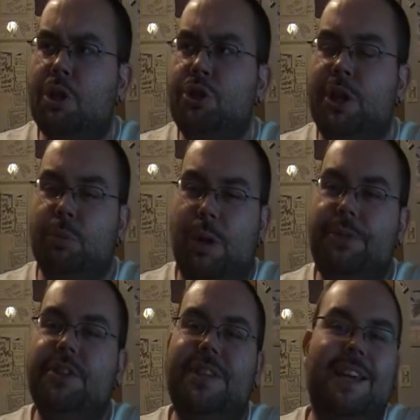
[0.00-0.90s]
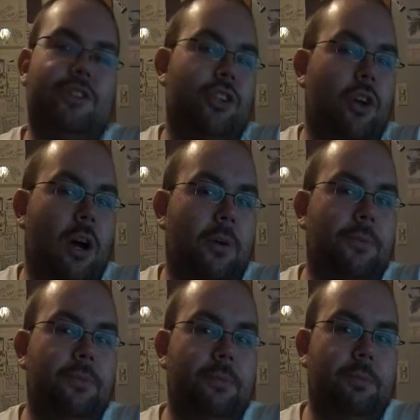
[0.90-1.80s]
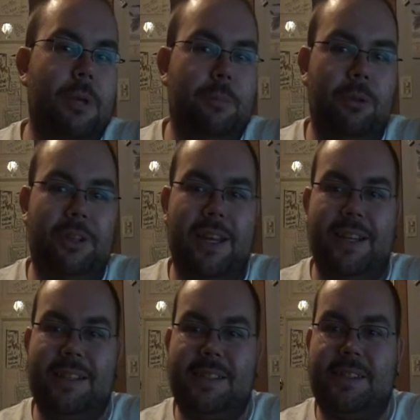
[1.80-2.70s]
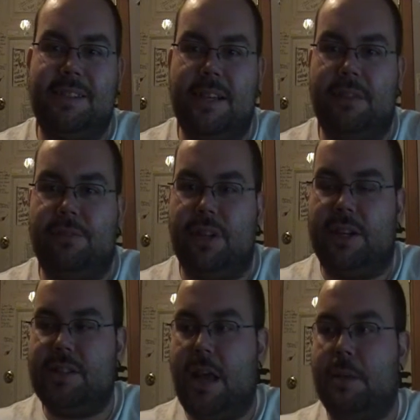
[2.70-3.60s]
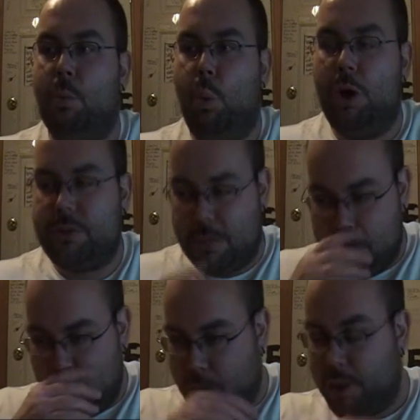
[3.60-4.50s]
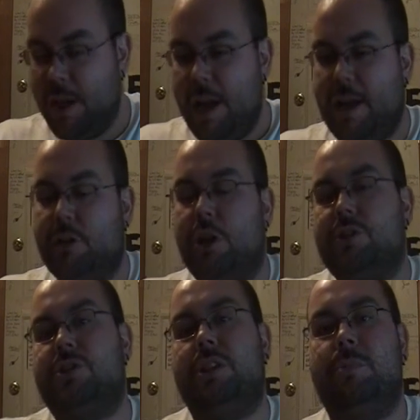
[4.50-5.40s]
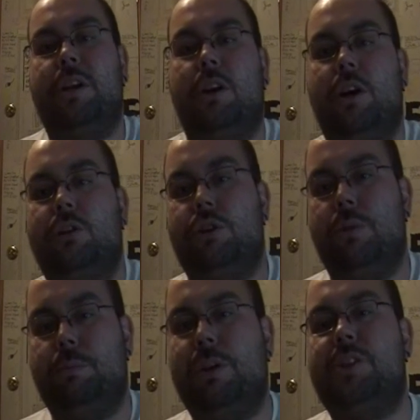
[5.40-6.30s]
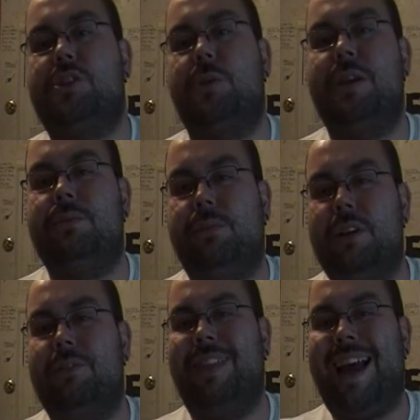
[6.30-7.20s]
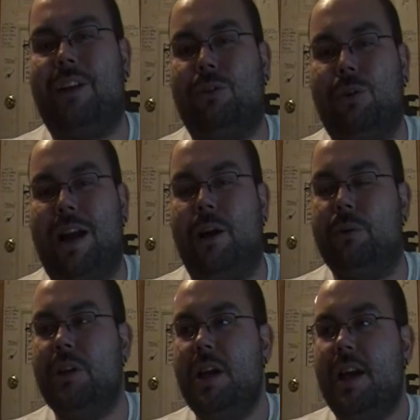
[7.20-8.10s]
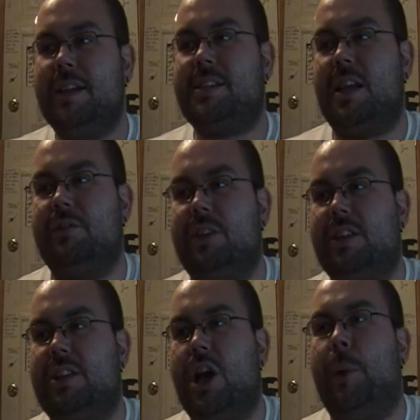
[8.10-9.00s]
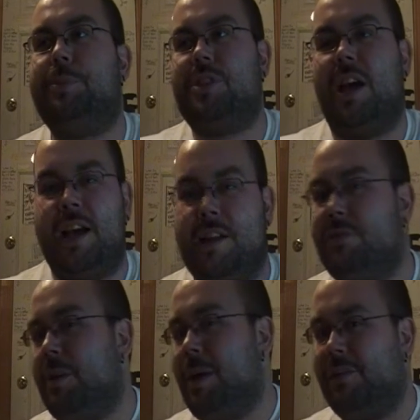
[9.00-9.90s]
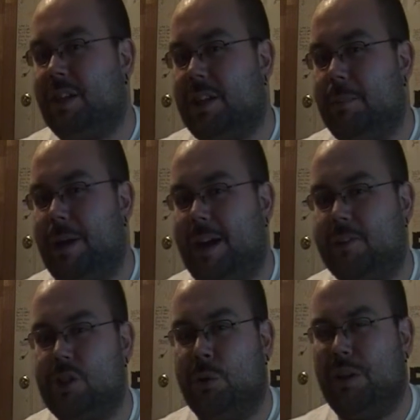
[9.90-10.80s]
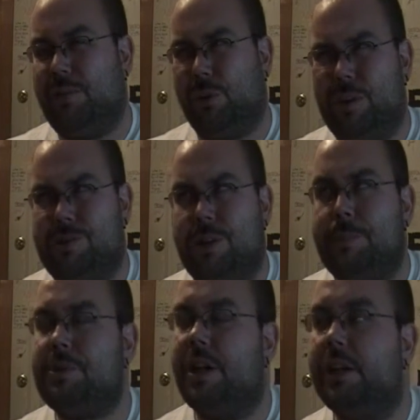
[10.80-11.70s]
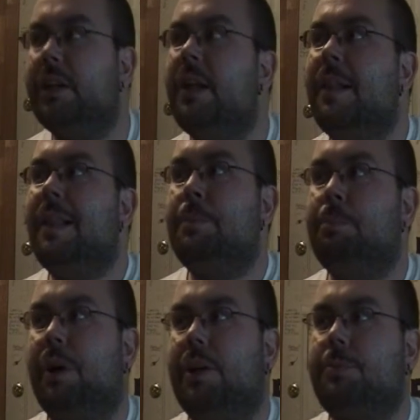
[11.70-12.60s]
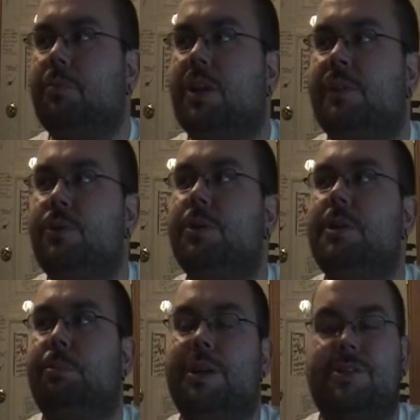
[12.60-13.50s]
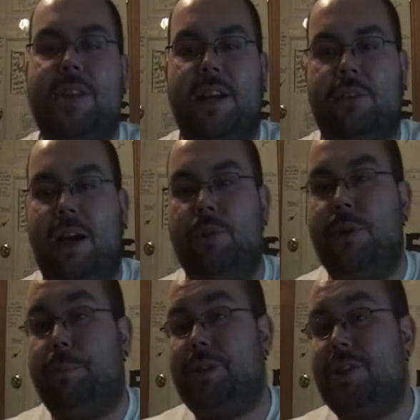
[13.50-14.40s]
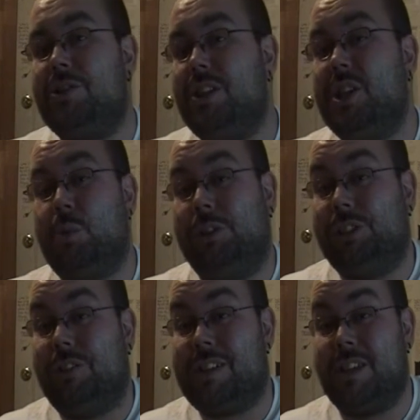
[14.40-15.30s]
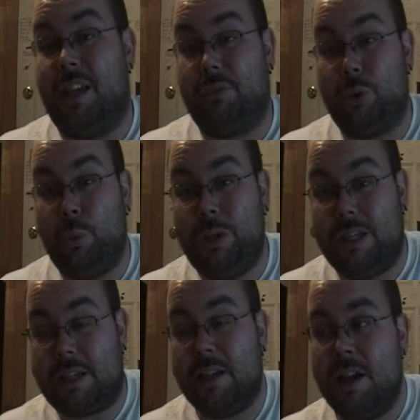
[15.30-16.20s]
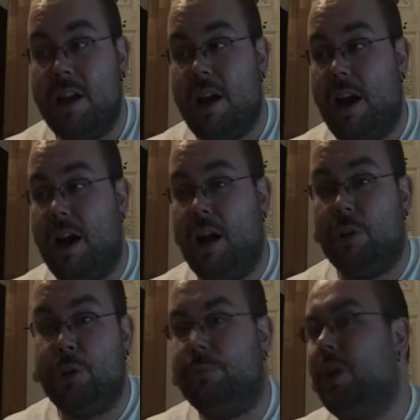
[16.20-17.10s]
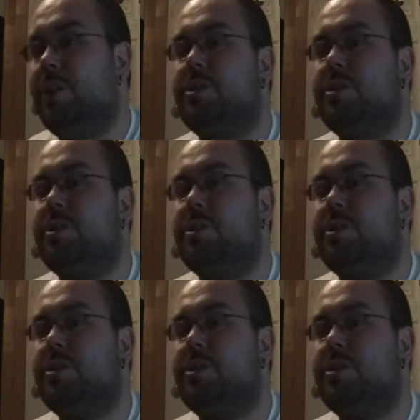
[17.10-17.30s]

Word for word: they run the danger of people getting sick of things and wanting more and constantly being harder to impress. So in front of that crowd, it's kind of like the upside of them having an impact zone, if there is an upside. But if you can impress that crowd that potentially is watching wrestling every week, you've